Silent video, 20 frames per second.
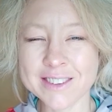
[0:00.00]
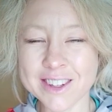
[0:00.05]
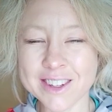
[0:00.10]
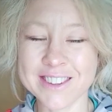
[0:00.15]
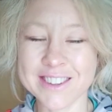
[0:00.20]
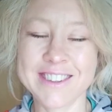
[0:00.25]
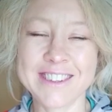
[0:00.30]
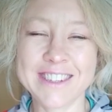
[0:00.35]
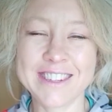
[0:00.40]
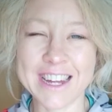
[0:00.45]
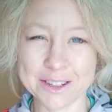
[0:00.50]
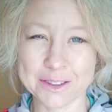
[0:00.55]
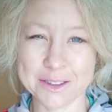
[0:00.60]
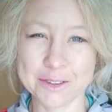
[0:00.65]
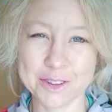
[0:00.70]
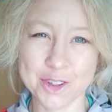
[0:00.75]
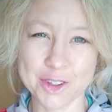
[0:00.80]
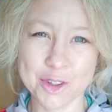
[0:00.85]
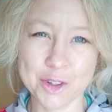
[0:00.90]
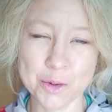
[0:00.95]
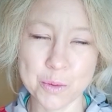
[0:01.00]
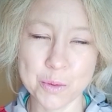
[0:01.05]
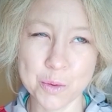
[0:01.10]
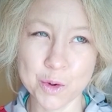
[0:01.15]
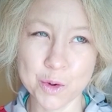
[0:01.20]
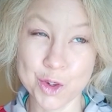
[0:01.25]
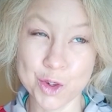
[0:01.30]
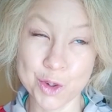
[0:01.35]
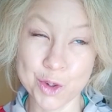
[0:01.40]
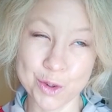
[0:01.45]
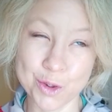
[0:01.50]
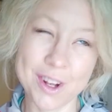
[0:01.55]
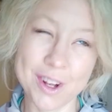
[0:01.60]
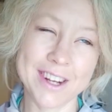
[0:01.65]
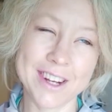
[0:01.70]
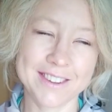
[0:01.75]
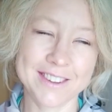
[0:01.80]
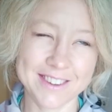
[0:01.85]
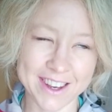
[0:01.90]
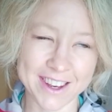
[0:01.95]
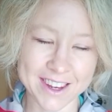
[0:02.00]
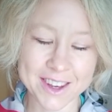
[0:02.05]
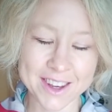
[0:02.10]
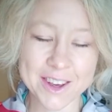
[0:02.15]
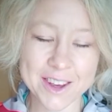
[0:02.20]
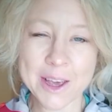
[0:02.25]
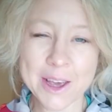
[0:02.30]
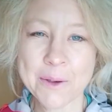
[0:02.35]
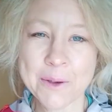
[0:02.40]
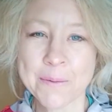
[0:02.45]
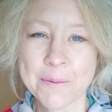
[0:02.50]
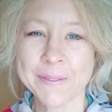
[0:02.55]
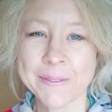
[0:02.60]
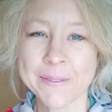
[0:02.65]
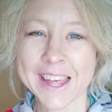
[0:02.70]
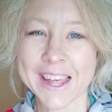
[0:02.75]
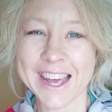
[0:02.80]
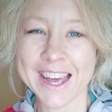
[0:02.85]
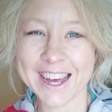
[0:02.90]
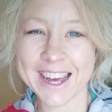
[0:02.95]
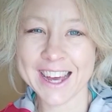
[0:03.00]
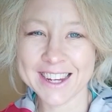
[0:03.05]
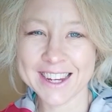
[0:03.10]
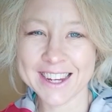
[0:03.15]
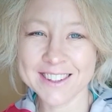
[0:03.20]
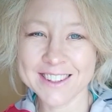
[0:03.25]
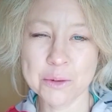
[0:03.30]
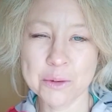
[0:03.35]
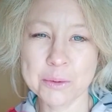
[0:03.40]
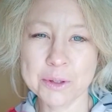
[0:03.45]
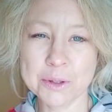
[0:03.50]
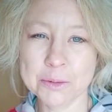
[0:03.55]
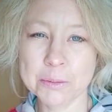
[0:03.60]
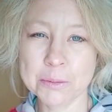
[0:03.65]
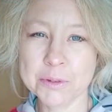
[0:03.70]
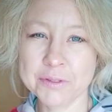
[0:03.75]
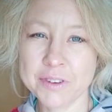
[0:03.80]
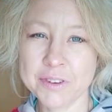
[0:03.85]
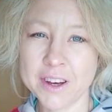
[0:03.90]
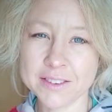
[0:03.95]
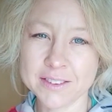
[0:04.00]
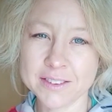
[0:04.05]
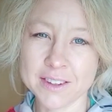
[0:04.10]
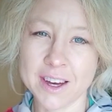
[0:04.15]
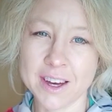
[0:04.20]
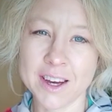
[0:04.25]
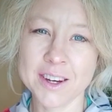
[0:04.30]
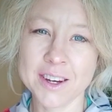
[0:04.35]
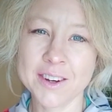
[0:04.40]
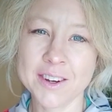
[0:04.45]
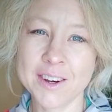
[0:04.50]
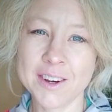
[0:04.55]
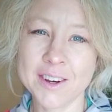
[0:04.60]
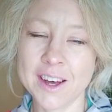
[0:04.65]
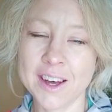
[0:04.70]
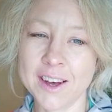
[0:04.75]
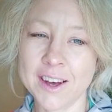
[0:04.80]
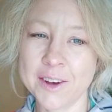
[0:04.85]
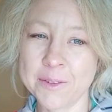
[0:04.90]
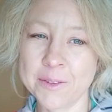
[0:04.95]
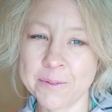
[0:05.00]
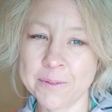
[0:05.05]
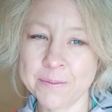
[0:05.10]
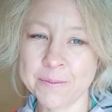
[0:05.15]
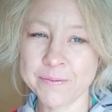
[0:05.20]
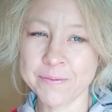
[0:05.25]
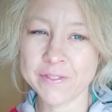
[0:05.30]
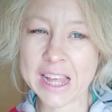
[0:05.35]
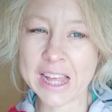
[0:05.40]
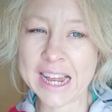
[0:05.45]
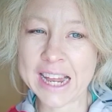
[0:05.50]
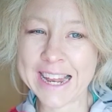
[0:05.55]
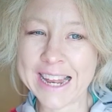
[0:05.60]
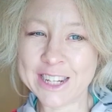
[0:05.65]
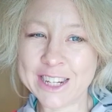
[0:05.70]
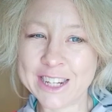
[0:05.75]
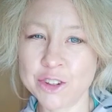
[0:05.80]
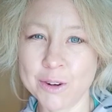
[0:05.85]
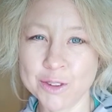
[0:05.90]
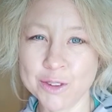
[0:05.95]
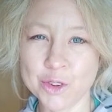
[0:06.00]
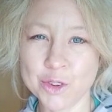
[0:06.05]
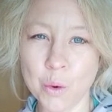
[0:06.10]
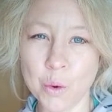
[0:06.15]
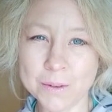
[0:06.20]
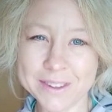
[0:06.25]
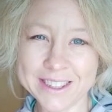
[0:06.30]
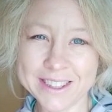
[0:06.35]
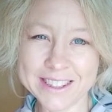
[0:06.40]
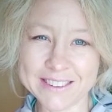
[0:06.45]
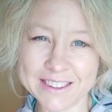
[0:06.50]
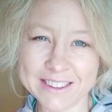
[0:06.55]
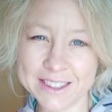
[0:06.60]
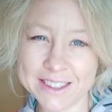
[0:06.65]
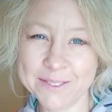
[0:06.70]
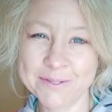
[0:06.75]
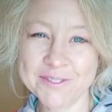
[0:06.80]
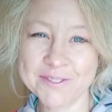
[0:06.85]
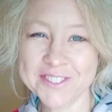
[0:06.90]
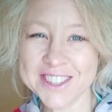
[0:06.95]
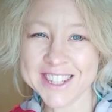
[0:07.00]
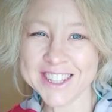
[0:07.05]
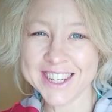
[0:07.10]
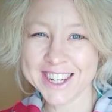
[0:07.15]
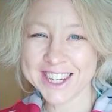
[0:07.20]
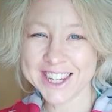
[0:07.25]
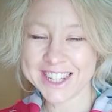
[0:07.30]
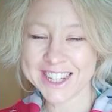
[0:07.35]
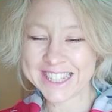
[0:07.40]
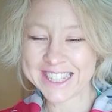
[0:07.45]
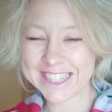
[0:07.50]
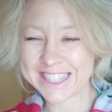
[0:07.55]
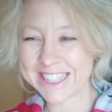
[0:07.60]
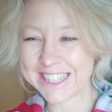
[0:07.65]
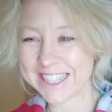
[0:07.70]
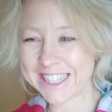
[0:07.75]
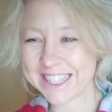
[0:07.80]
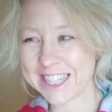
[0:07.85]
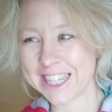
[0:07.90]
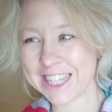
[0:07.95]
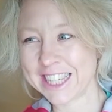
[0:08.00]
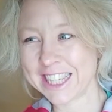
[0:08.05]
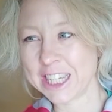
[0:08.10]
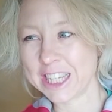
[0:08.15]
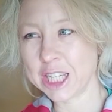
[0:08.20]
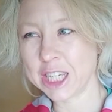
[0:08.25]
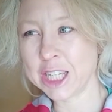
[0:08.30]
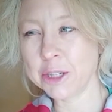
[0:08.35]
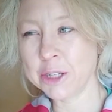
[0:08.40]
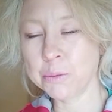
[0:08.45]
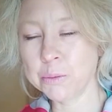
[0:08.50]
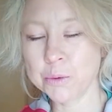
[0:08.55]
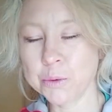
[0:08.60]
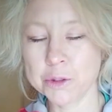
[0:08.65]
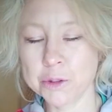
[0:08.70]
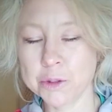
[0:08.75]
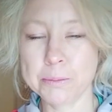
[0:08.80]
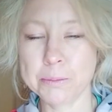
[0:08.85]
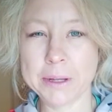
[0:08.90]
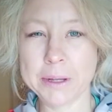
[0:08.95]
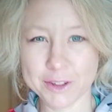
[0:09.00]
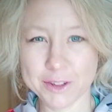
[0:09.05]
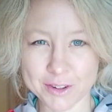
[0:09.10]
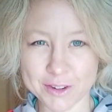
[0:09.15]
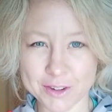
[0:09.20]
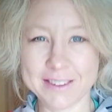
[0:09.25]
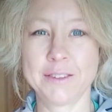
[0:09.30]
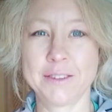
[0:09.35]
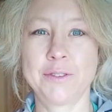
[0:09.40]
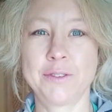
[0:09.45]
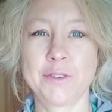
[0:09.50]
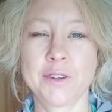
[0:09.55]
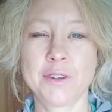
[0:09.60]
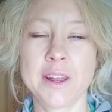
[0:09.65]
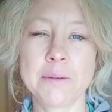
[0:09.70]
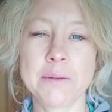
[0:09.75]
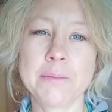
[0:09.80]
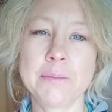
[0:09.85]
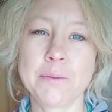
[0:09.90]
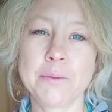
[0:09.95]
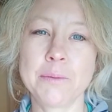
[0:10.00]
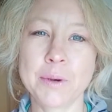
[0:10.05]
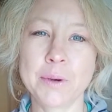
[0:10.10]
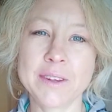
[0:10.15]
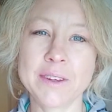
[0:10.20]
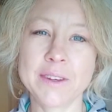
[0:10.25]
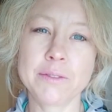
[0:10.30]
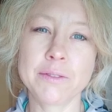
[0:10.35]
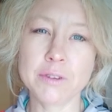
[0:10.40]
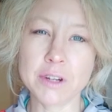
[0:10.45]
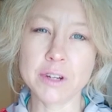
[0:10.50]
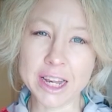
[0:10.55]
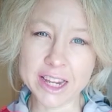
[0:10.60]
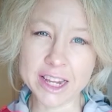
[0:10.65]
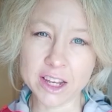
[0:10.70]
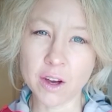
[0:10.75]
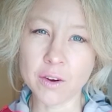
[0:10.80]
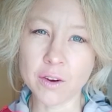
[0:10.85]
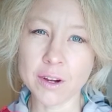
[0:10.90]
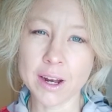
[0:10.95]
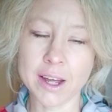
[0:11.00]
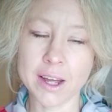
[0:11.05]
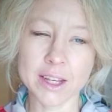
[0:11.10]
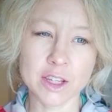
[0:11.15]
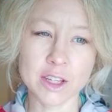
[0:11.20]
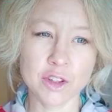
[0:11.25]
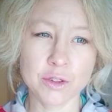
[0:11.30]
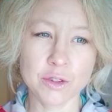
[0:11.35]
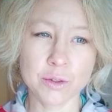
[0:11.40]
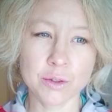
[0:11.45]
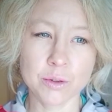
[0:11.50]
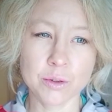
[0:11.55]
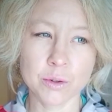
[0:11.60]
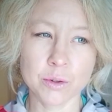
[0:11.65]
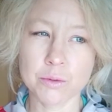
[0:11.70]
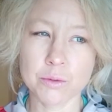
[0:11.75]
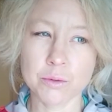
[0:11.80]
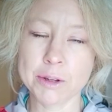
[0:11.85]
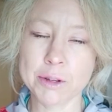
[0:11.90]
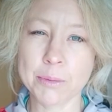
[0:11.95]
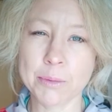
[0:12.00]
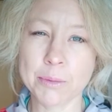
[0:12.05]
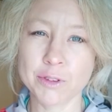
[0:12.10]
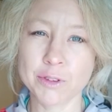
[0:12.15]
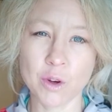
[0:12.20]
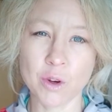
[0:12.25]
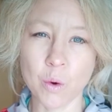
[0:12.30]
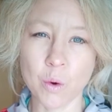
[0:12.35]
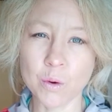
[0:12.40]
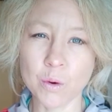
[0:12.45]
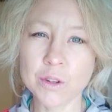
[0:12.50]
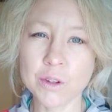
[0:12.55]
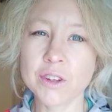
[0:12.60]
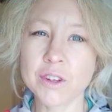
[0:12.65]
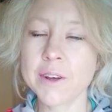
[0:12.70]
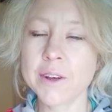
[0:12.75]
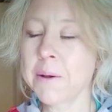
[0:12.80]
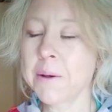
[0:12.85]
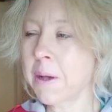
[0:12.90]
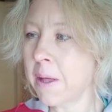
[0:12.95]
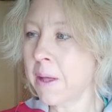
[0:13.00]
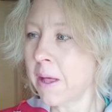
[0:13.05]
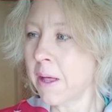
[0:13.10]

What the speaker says: not that good, let's say. And so with Mufasa, later on called Titi, he would be aggressive to them when they were really young, like 2 or 3 months old.